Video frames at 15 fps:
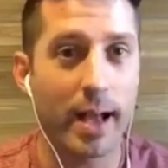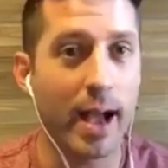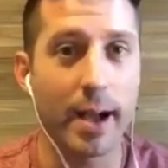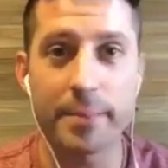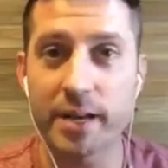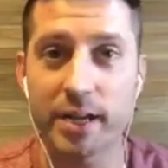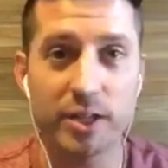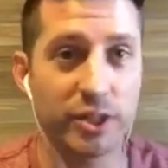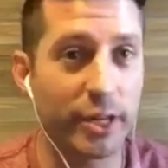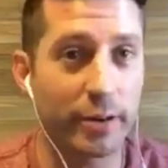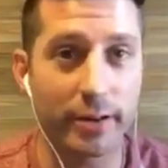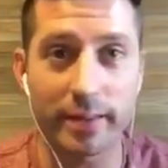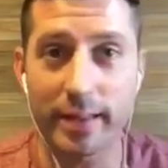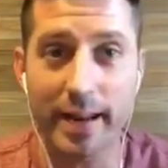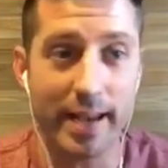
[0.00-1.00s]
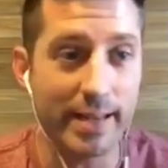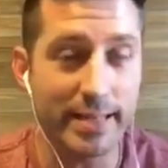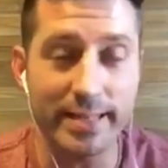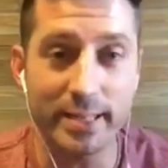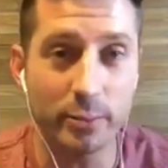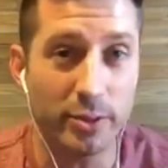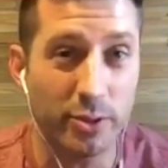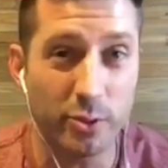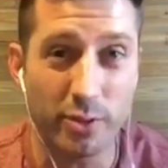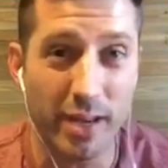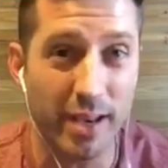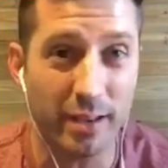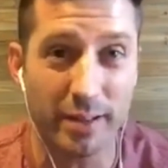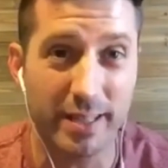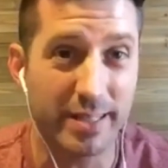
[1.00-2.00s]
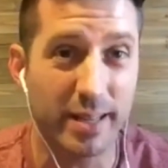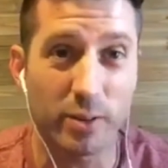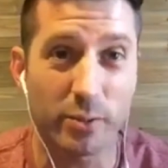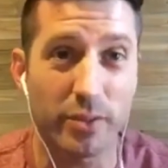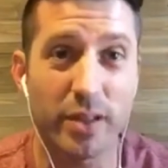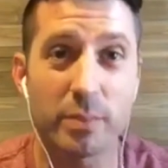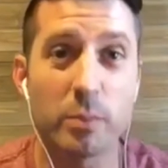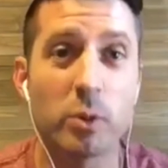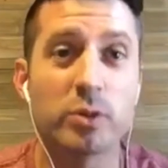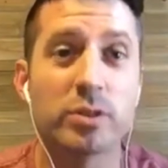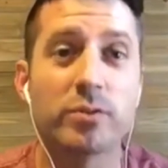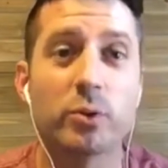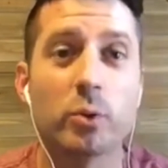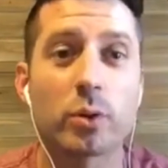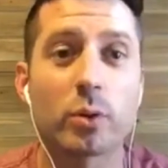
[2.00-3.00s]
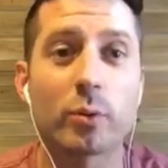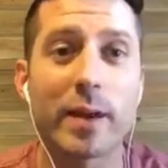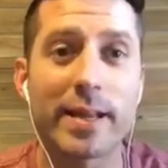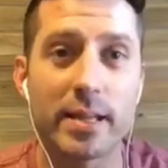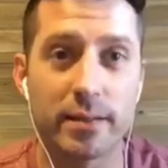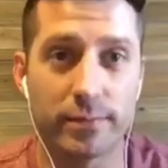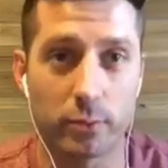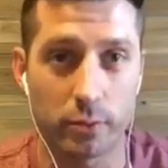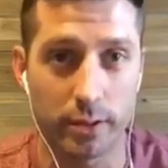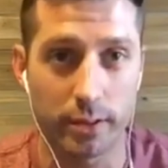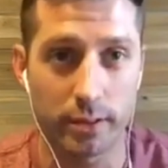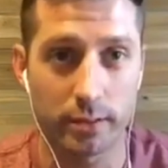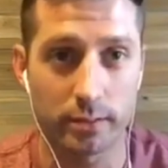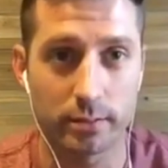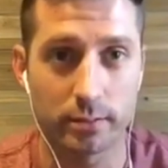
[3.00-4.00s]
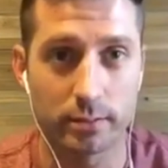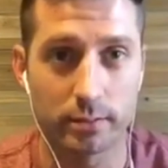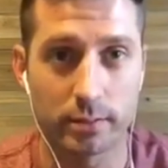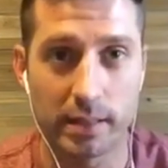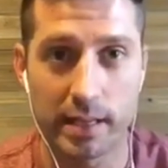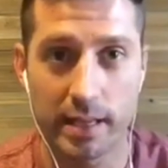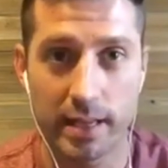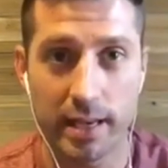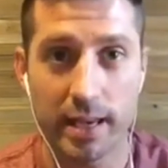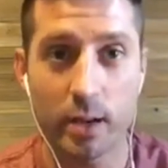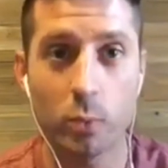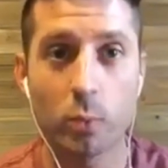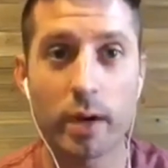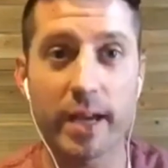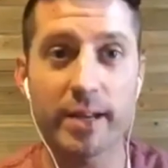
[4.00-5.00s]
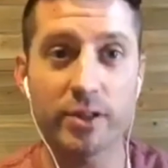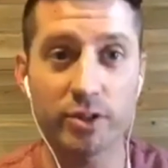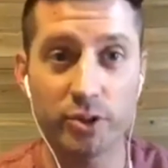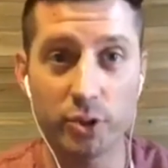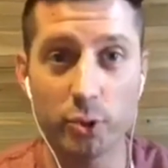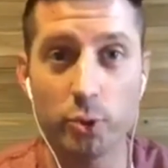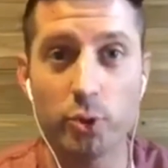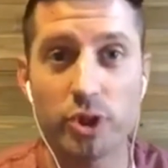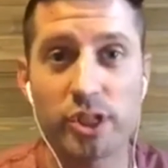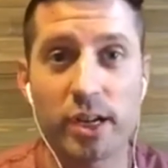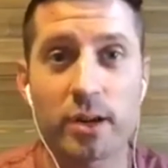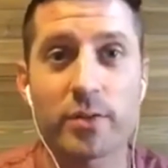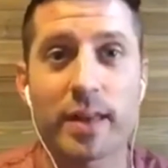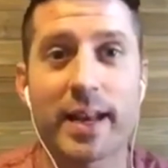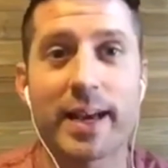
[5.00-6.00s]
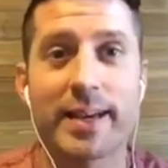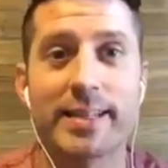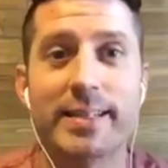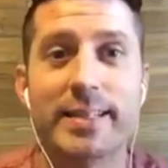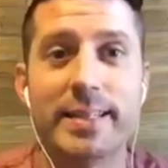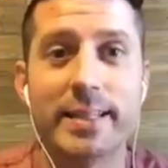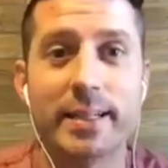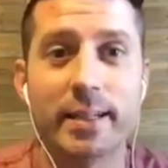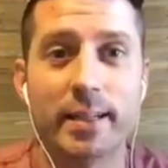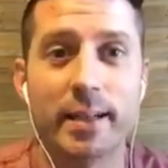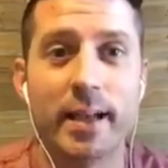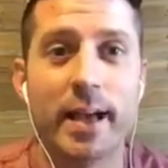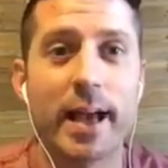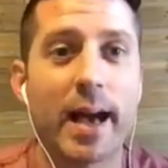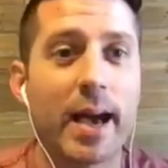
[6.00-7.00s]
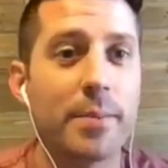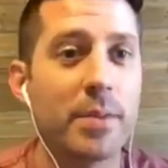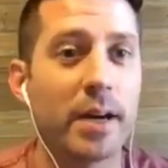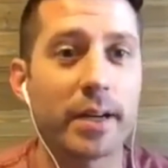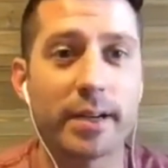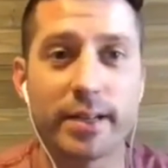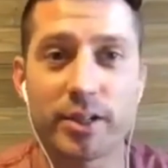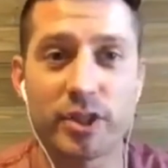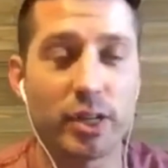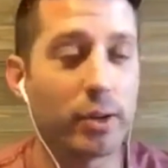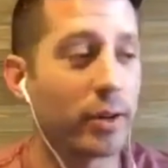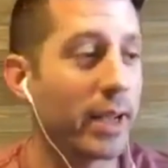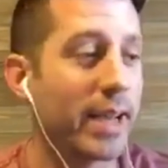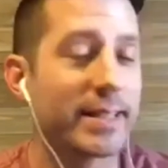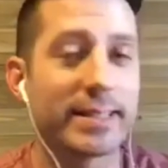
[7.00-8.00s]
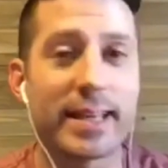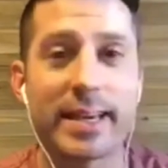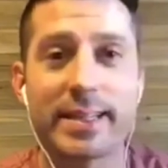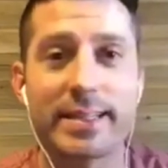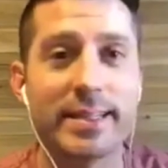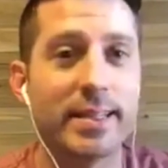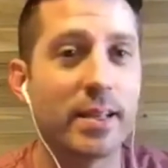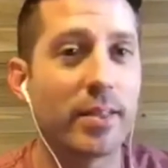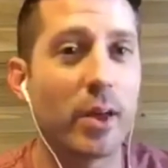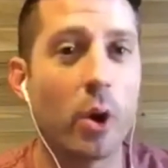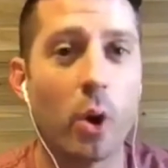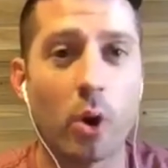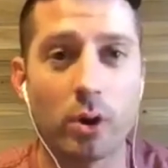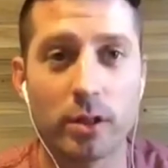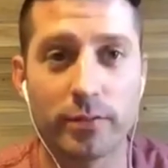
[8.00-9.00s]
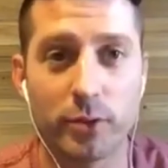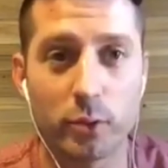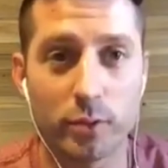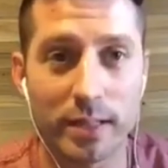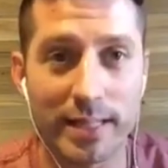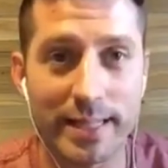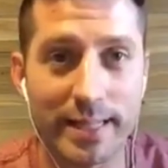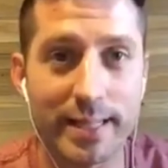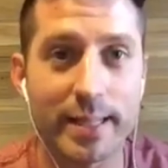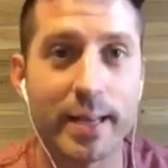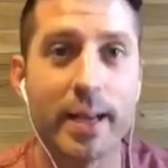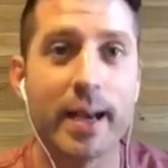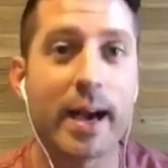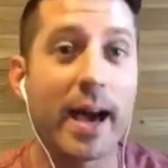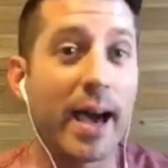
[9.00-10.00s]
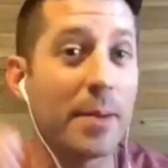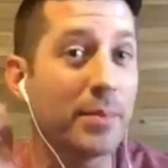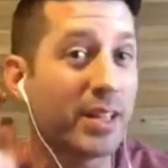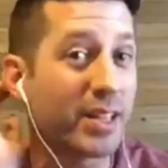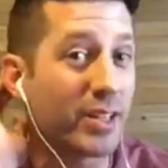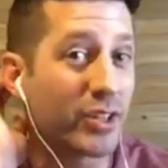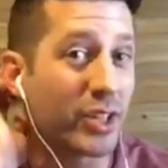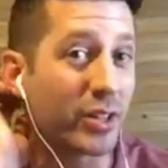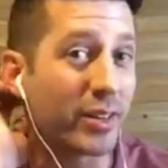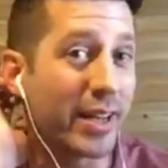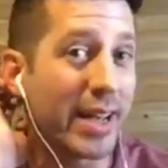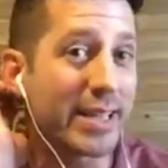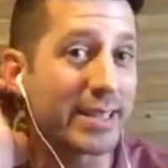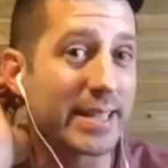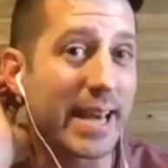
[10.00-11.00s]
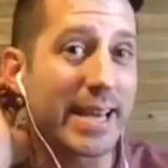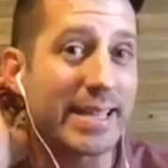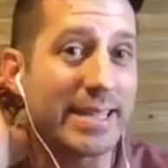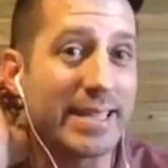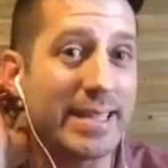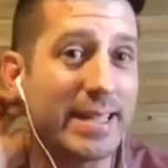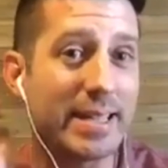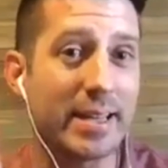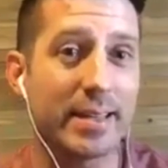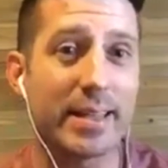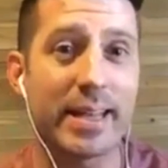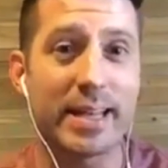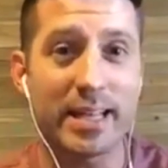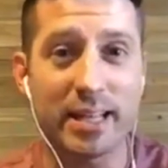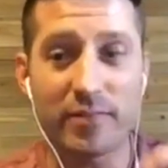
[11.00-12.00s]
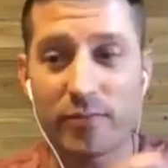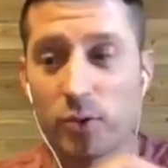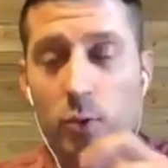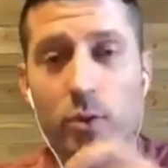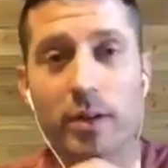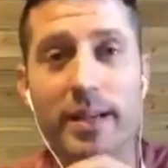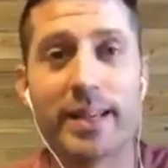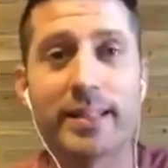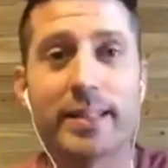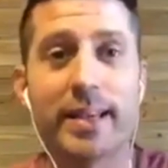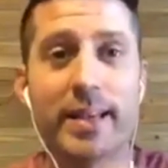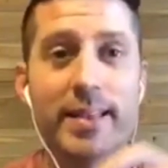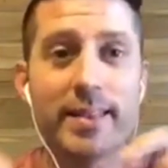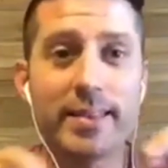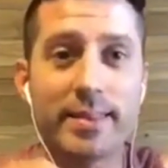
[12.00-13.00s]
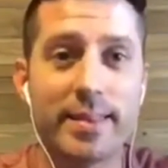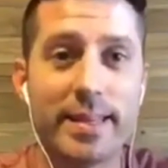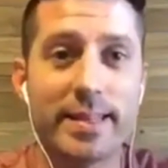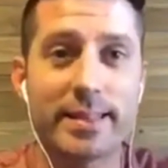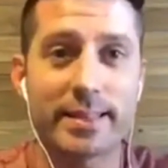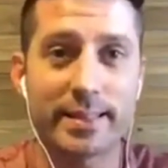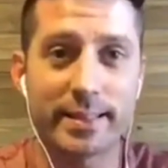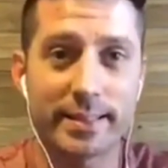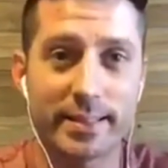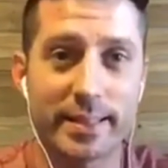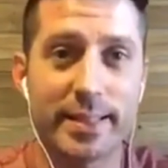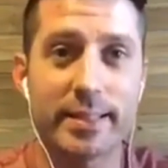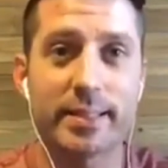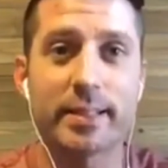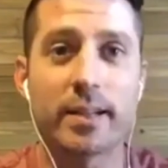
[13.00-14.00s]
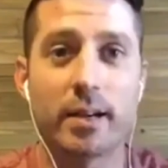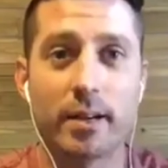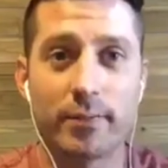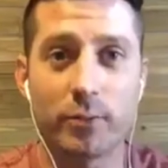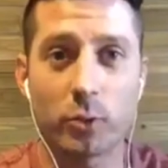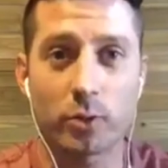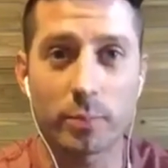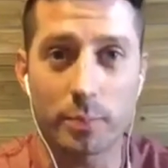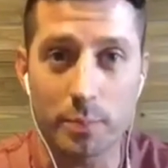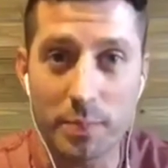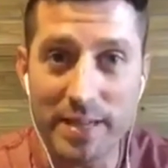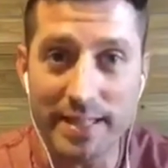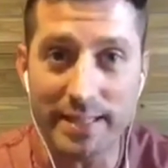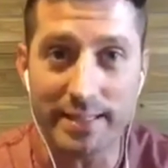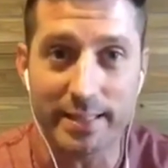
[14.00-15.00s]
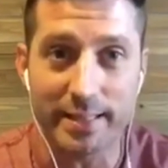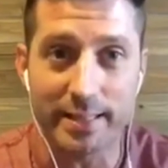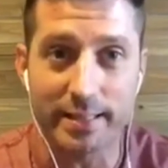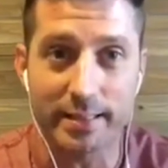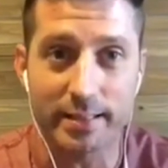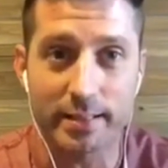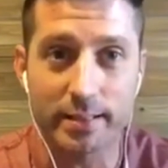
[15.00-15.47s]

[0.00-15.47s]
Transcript: I'm not sharing that idea with you yet because I don't think most of you are ready for it. And when I do share that idea, I'm not going to share it as an idea that all of you need. I'm going to share it as an idea that if you are in this season of your business,